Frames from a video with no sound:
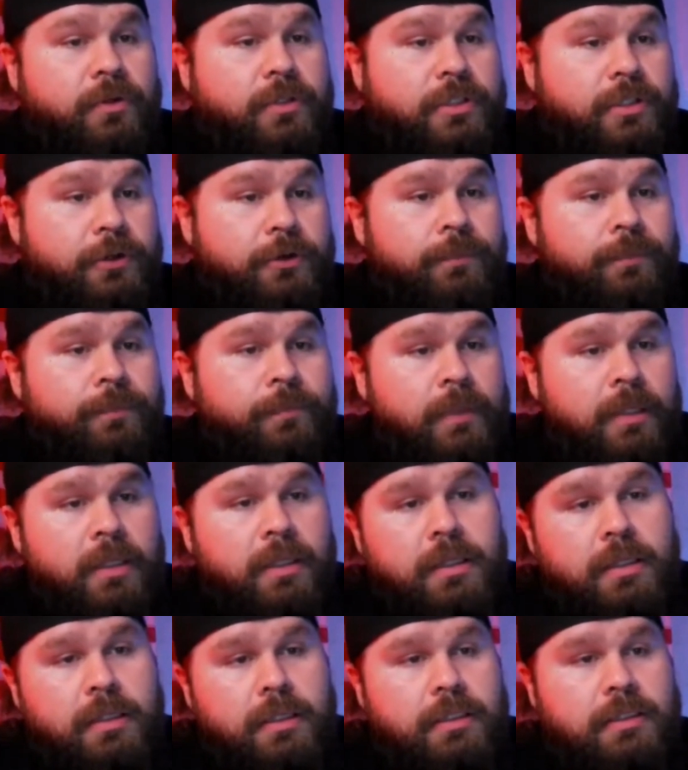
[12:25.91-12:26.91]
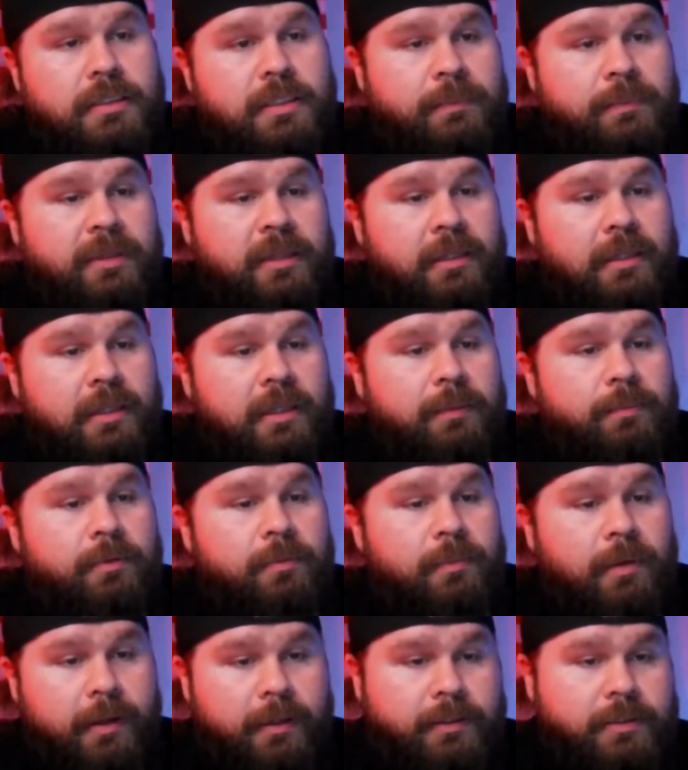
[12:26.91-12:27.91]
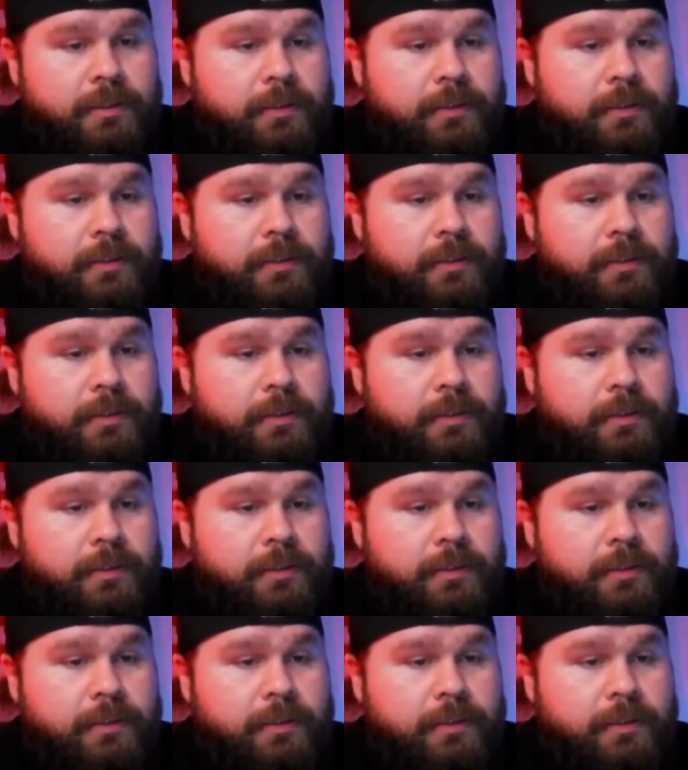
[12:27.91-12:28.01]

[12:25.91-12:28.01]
so something to keep in mind.